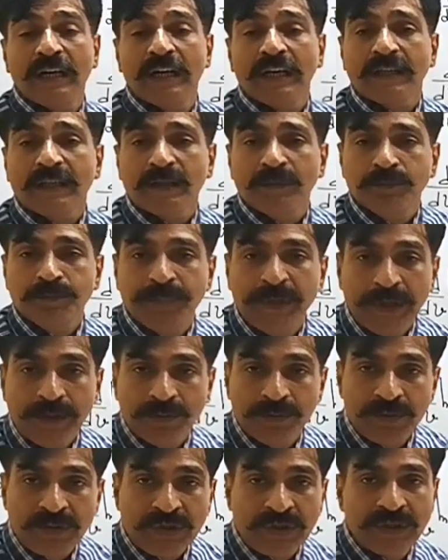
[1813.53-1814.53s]
or
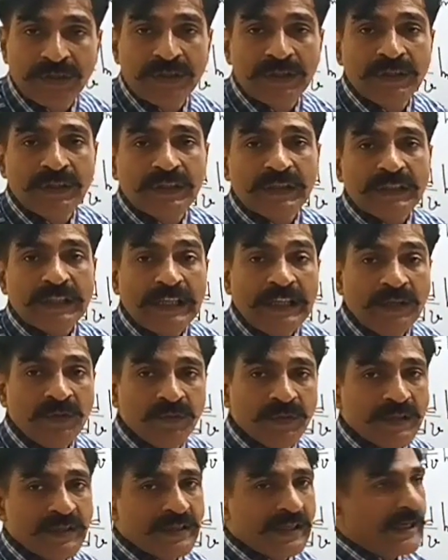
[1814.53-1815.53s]
compute the inverse